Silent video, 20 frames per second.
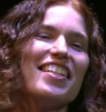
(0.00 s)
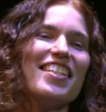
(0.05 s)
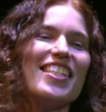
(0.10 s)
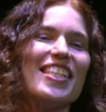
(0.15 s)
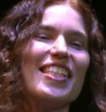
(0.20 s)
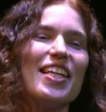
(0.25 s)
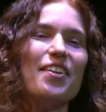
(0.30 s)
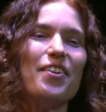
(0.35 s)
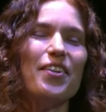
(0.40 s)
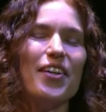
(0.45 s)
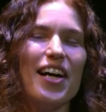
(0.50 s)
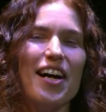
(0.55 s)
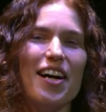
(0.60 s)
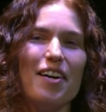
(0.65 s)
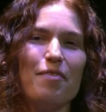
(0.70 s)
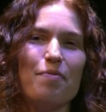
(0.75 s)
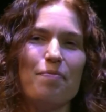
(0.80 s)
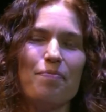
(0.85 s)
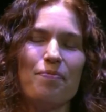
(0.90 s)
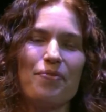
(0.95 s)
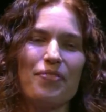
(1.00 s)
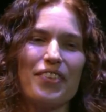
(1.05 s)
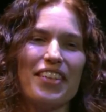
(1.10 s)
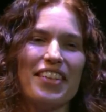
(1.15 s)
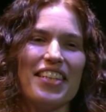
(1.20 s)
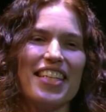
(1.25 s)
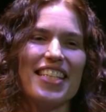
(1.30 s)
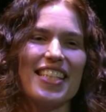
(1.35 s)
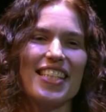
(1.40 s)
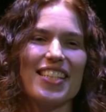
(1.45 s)
So, um,
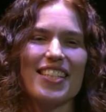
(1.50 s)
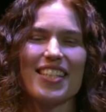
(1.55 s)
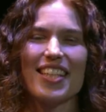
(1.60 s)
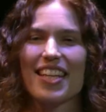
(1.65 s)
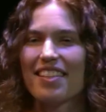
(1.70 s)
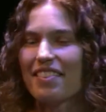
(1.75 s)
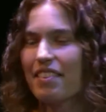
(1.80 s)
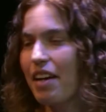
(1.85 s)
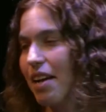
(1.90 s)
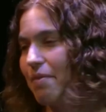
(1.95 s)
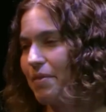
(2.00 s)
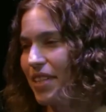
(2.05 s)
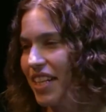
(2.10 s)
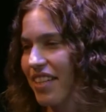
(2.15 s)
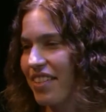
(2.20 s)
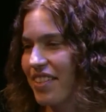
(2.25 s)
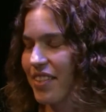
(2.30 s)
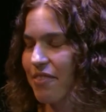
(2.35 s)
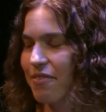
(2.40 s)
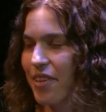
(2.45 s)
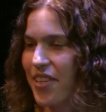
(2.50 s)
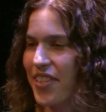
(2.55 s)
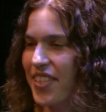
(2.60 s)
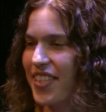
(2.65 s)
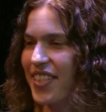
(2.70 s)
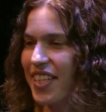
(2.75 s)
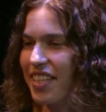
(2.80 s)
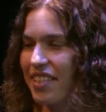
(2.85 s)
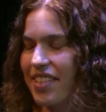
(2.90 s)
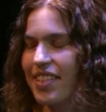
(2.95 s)
this is, I mean, as you've already
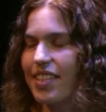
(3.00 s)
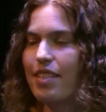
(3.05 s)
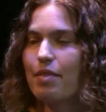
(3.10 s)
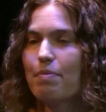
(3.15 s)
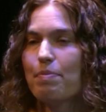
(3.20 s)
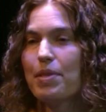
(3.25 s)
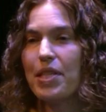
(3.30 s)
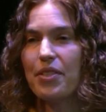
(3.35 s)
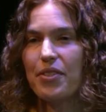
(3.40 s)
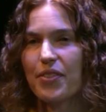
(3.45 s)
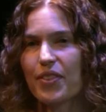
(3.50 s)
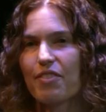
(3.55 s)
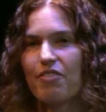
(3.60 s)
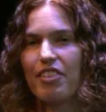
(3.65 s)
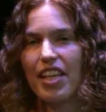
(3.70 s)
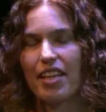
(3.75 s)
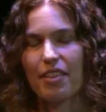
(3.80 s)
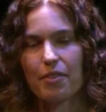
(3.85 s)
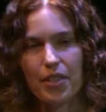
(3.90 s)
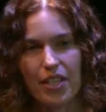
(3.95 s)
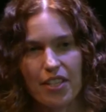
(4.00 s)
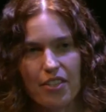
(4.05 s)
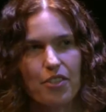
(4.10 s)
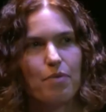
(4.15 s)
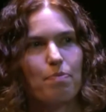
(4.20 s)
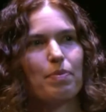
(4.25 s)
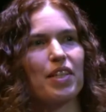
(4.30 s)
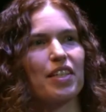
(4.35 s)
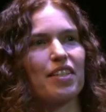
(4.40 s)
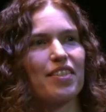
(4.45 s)
said, it's an abuse of
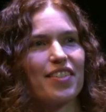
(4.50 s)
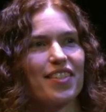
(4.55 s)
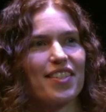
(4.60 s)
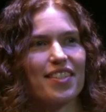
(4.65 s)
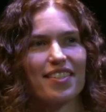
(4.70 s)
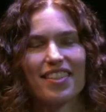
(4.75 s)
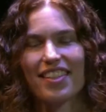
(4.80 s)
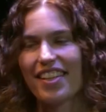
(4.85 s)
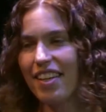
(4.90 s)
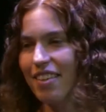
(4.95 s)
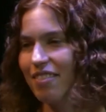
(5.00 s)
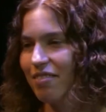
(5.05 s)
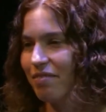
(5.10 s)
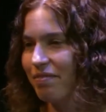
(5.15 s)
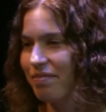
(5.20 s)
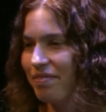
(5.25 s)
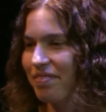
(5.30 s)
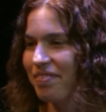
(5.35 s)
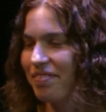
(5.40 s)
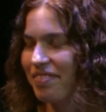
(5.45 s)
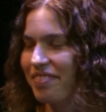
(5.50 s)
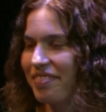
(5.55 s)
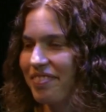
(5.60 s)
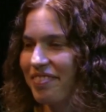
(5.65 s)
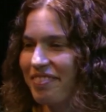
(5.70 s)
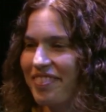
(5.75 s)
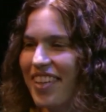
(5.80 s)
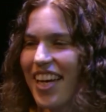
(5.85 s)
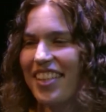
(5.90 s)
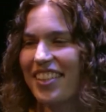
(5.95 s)
language because um,
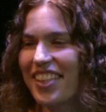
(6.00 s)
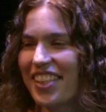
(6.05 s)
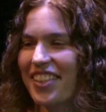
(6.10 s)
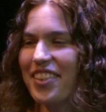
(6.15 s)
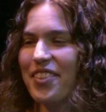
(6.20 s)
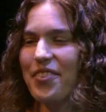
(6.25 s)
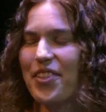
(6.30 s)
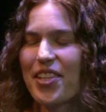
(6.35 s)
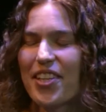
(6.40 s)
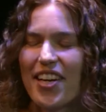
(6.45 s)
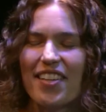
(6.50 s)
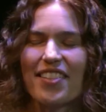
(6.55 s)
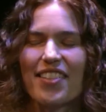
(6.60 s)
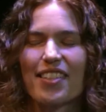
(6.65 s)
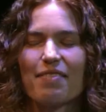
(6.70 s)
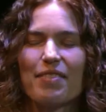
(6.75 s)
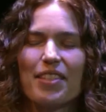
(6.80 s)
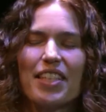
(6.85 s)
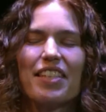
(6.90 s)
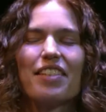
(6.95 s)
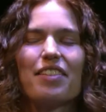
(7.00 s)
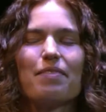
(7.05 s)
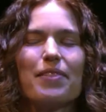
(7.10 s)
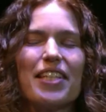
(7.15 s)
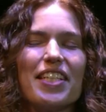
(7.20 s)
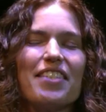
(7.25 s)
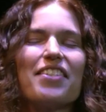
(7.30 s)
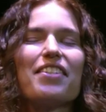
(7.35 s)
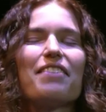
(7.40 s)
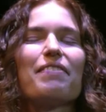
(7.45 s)
I like the word awesome a little
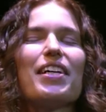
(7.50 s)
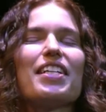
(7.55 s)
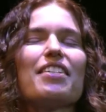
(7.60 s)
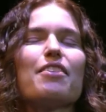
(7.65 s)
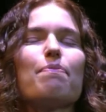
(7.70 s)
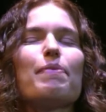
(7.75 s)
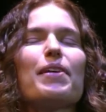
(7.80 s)
bit too much.